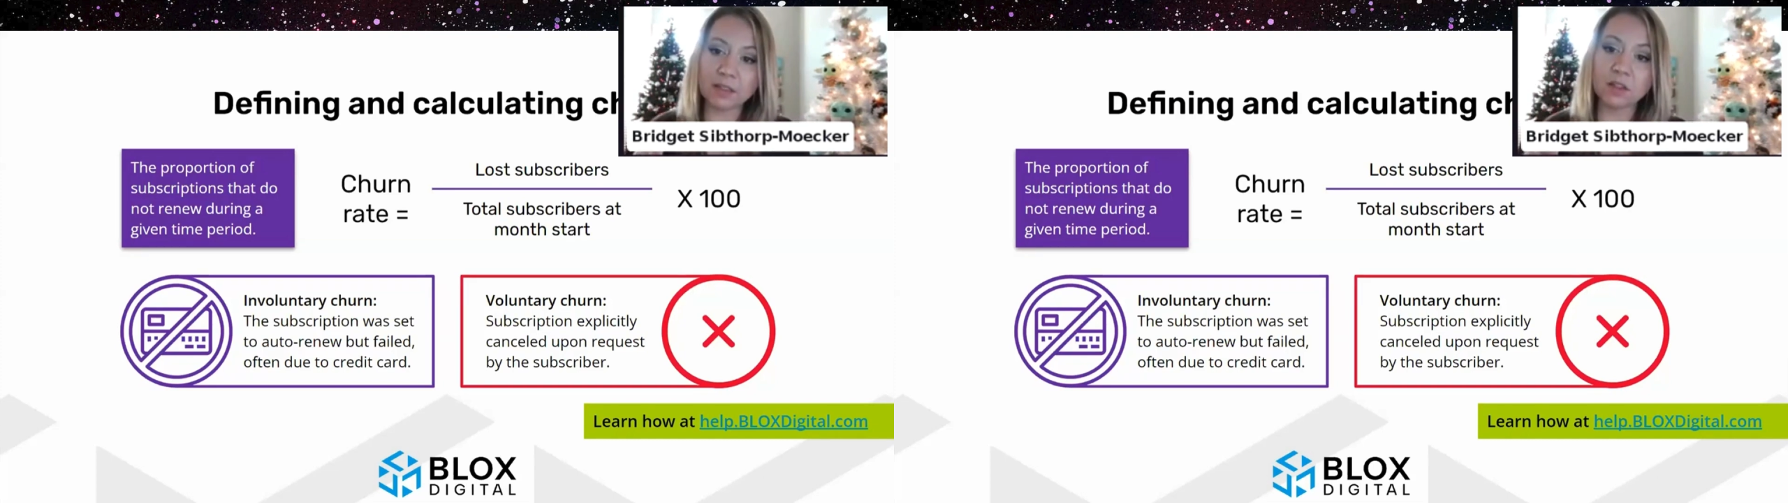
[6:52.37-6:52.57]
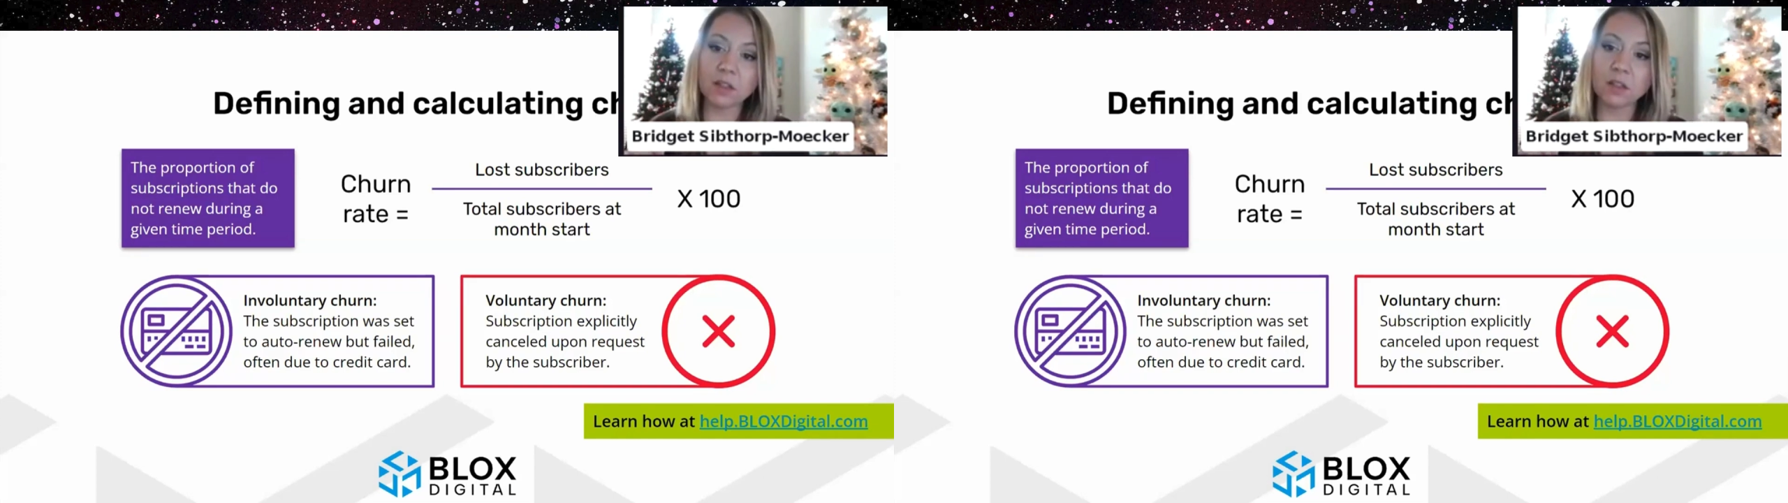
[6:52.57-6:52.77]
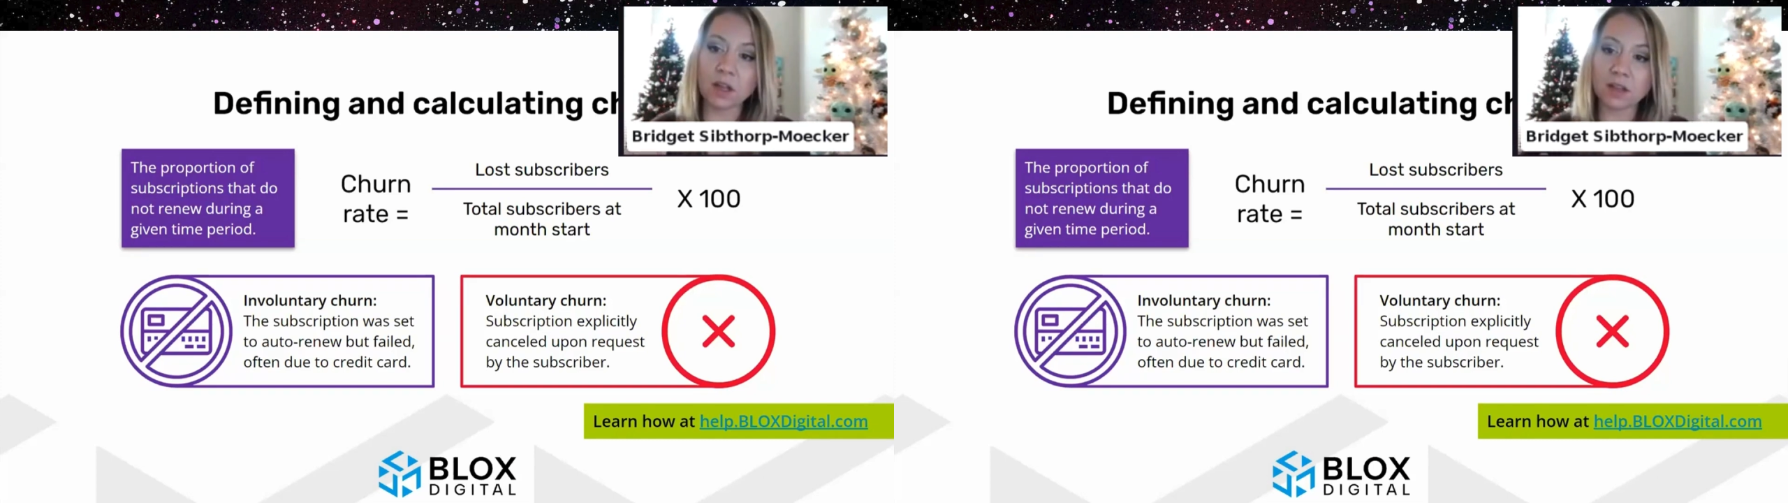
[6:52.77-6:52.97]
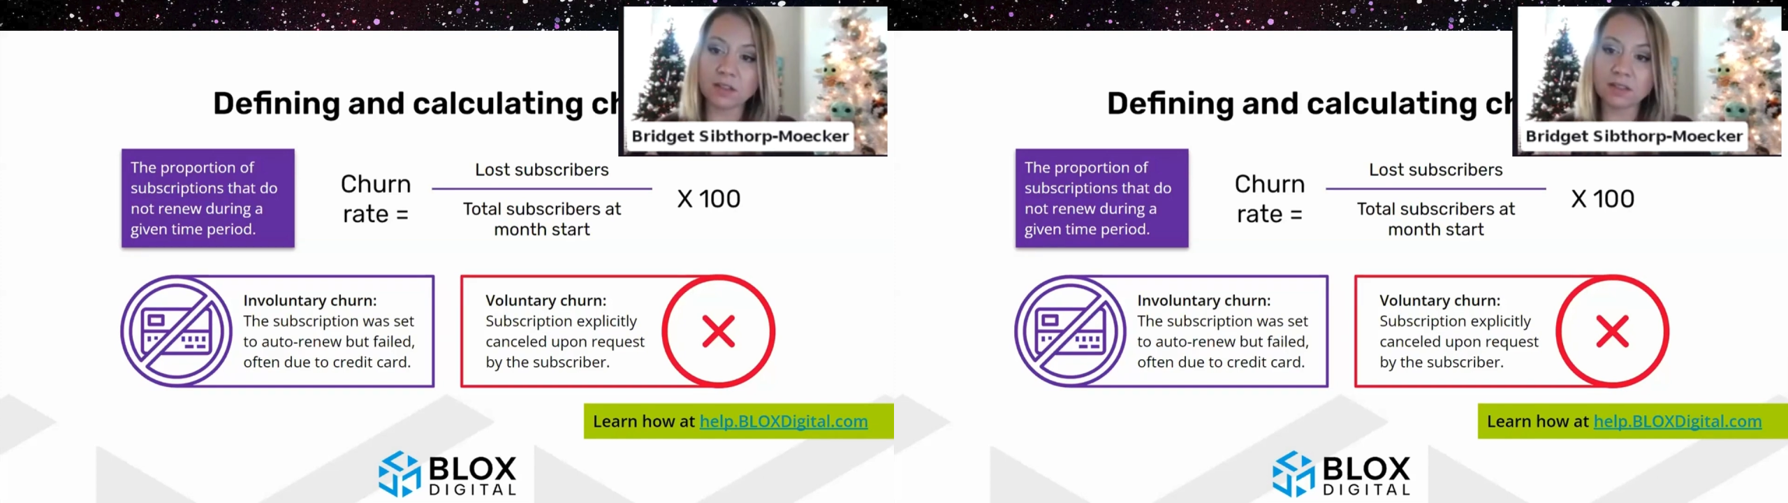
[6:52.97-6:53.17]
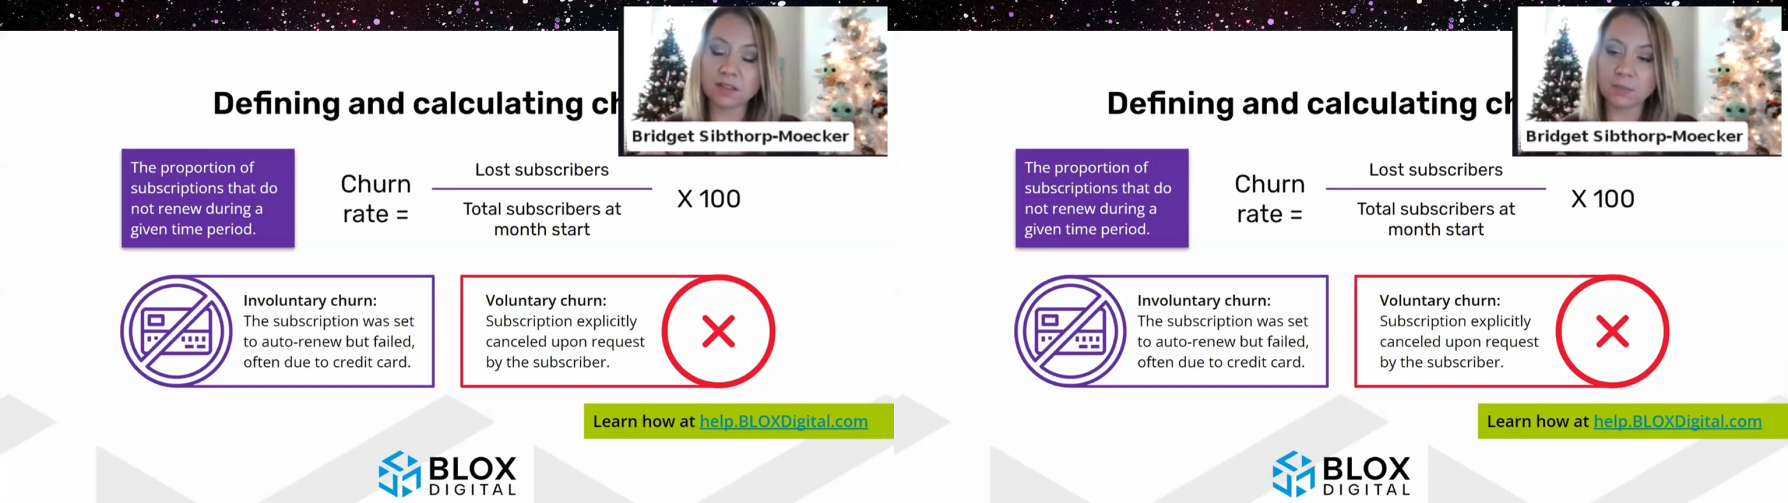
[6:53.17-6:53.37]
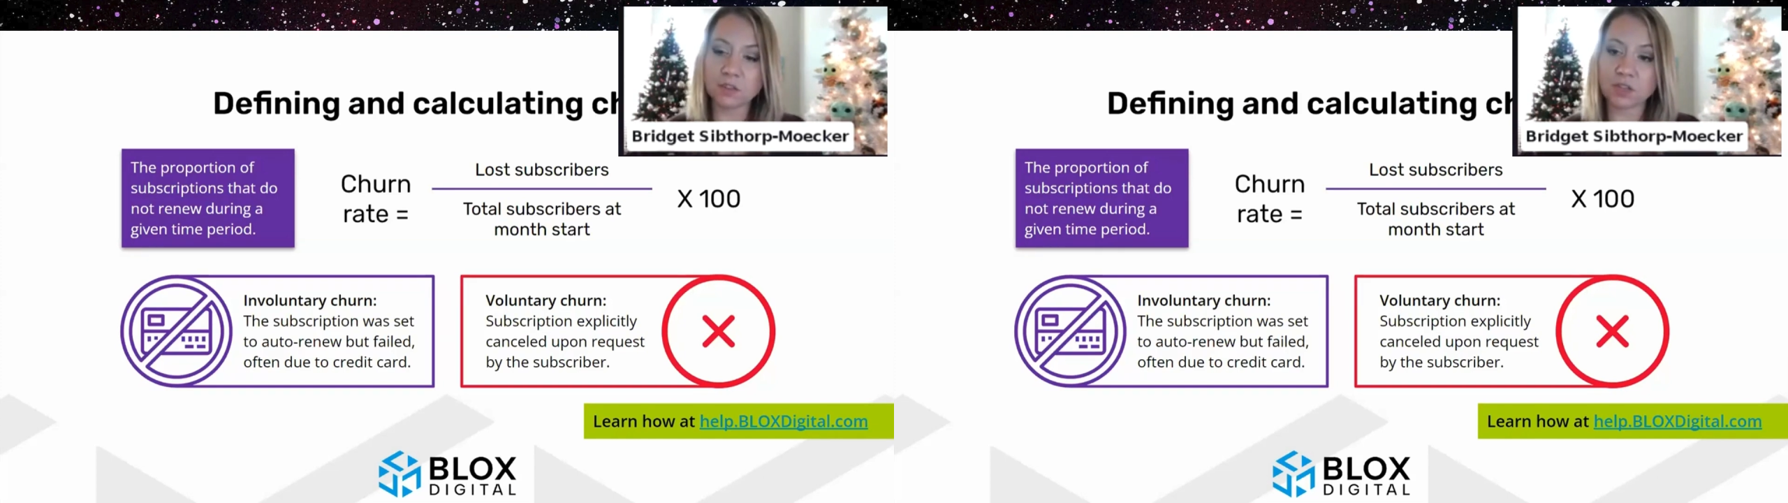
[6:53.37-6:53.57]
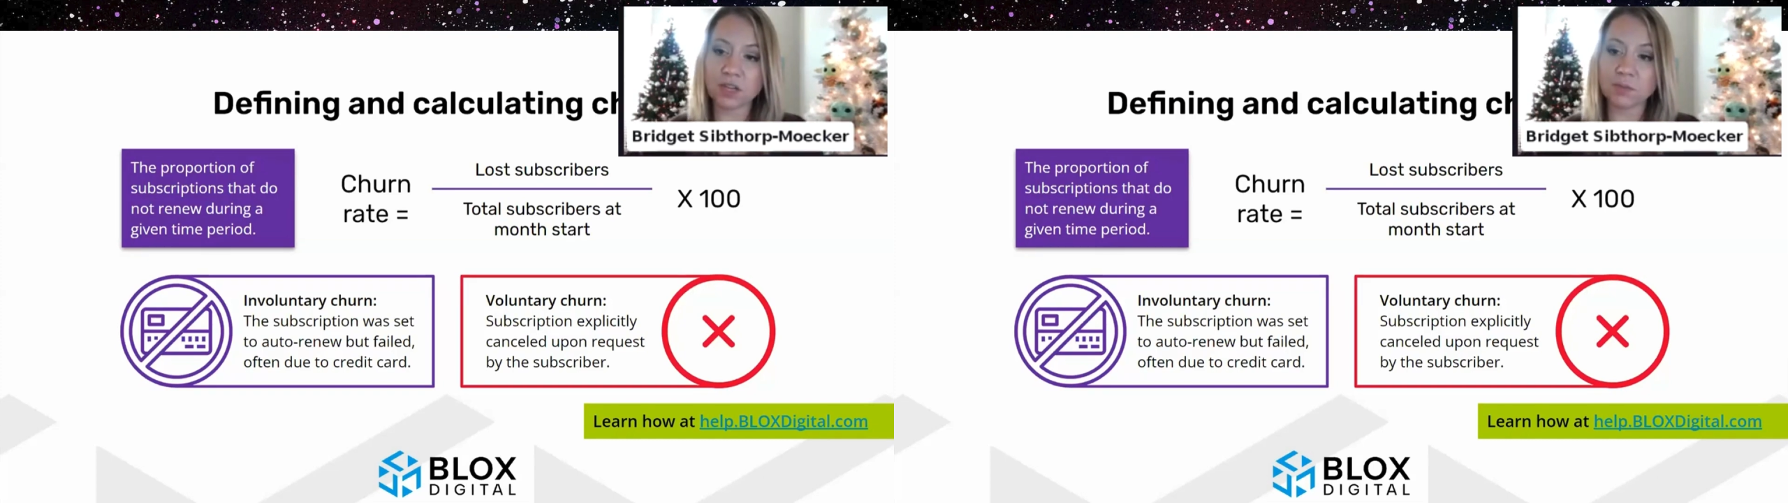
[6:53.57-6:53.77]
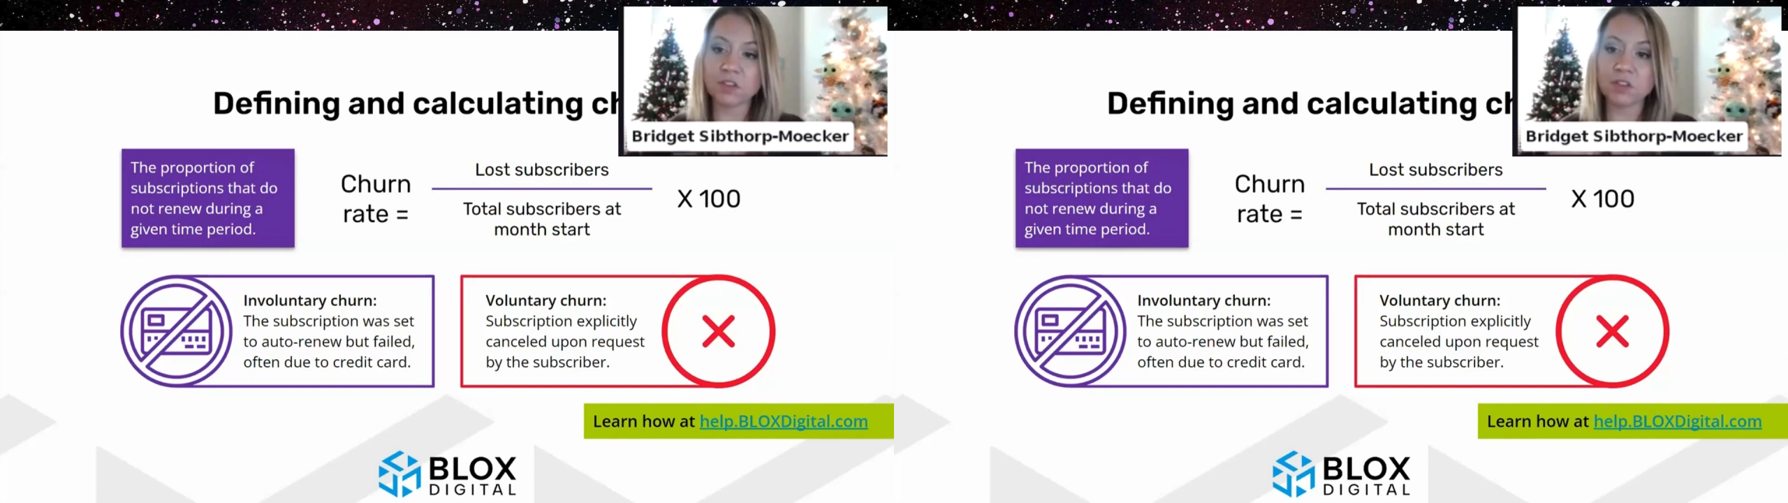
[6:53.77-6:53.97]
the lost
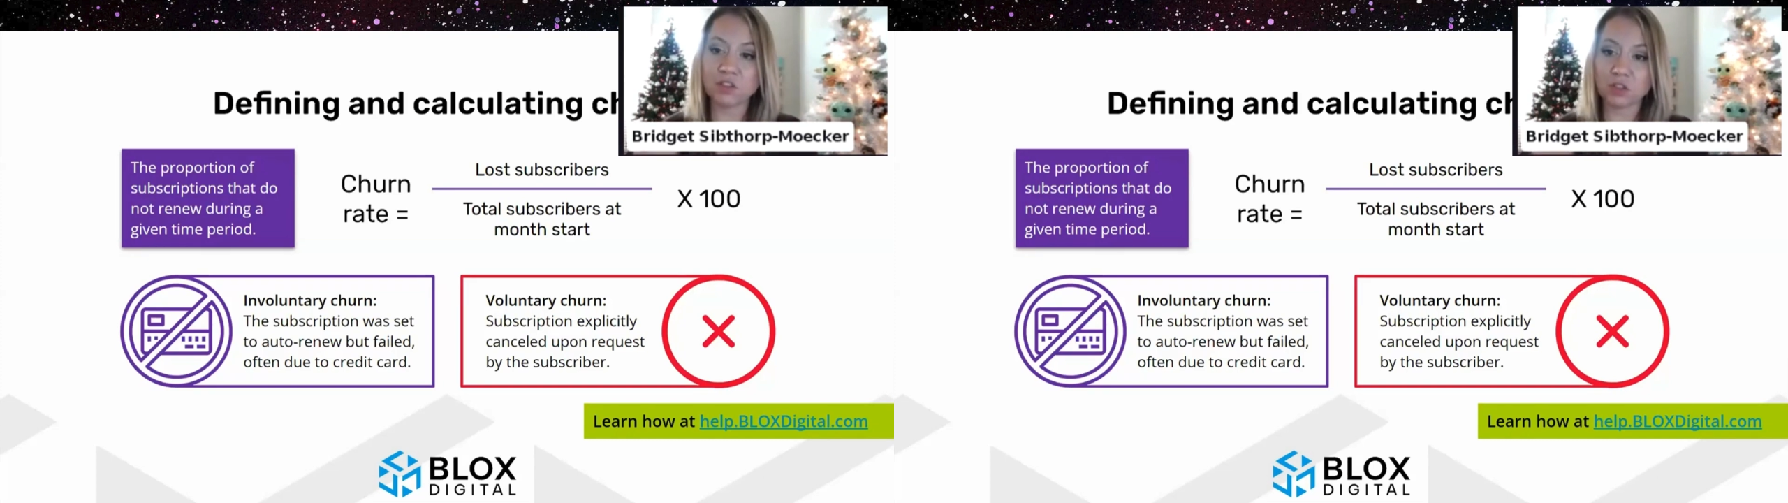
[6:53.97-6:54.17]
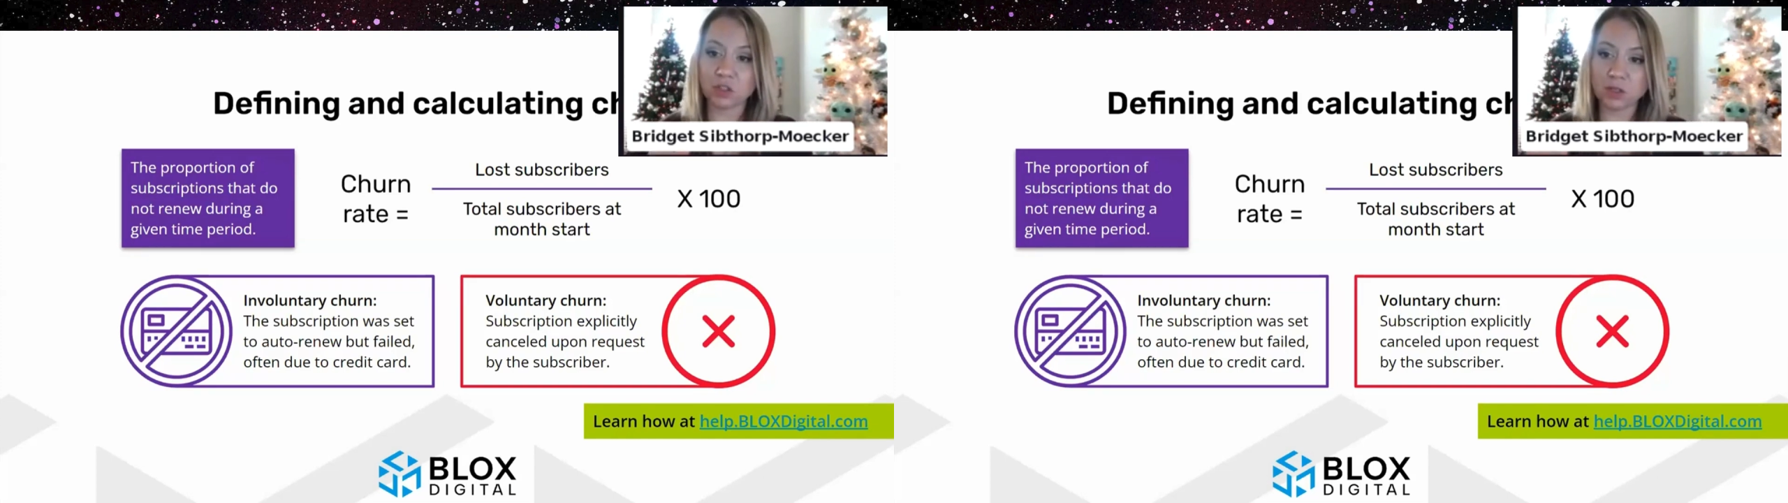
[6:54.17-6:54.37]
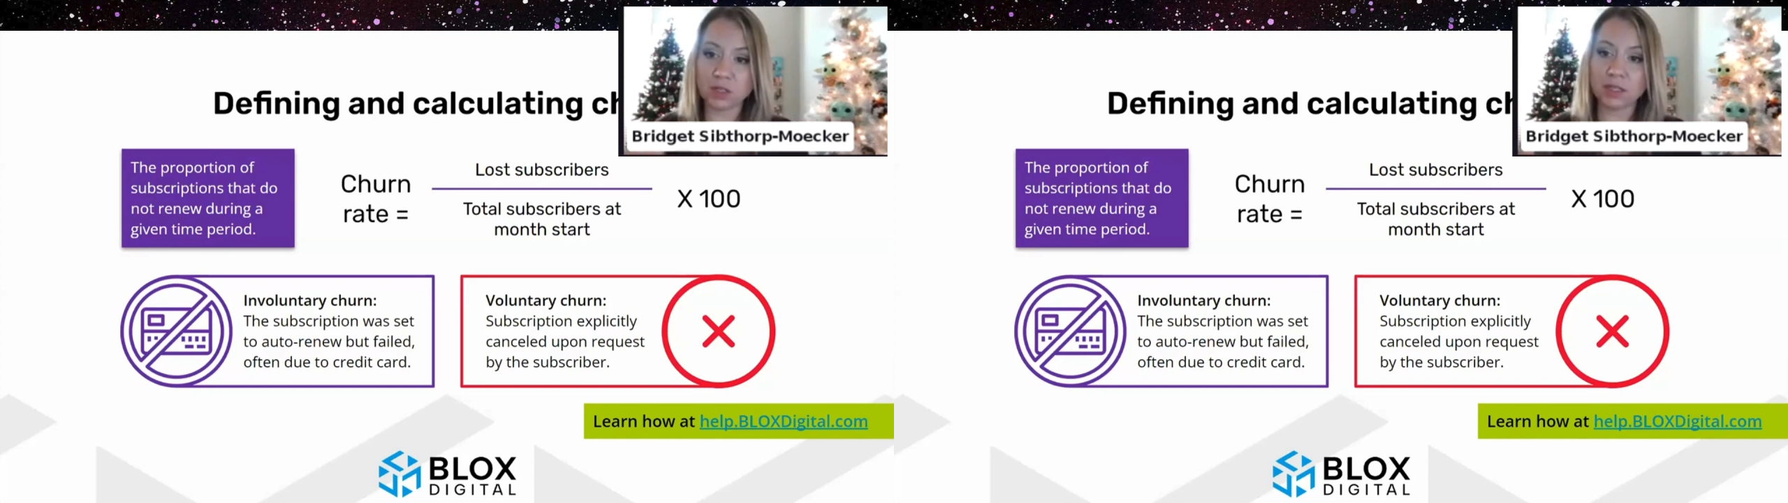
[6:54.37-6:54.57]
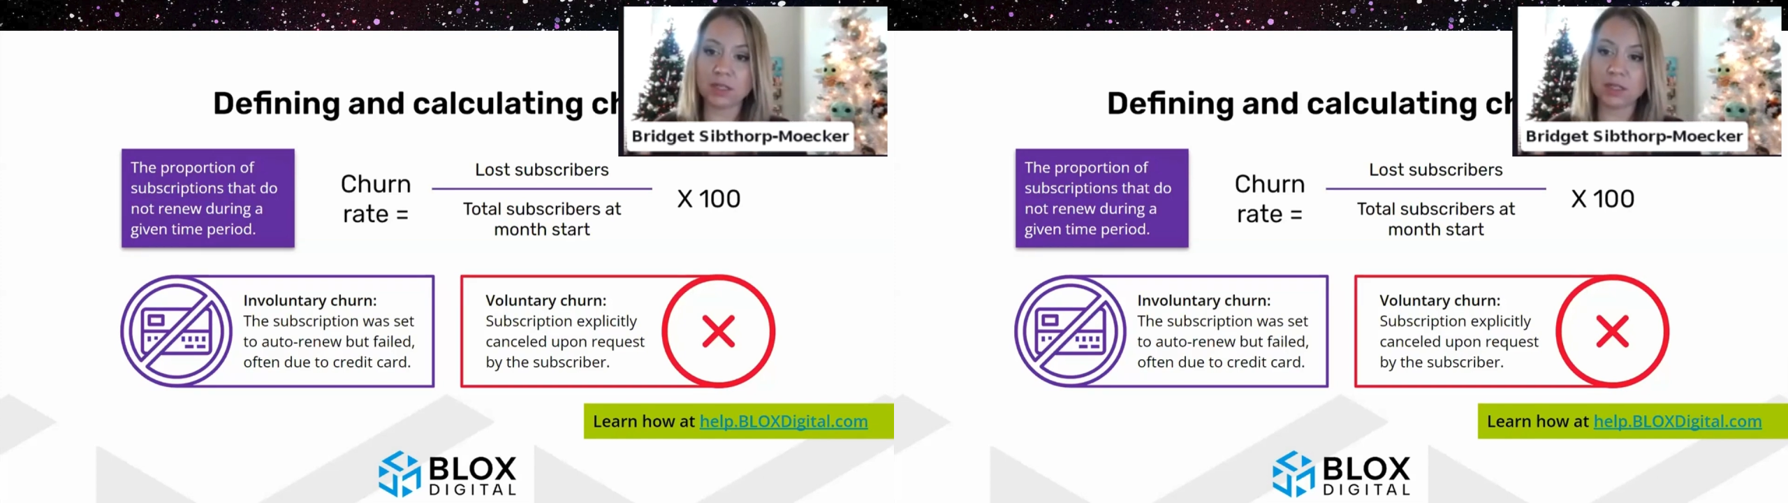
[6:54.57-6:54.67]
subscribers, the churn,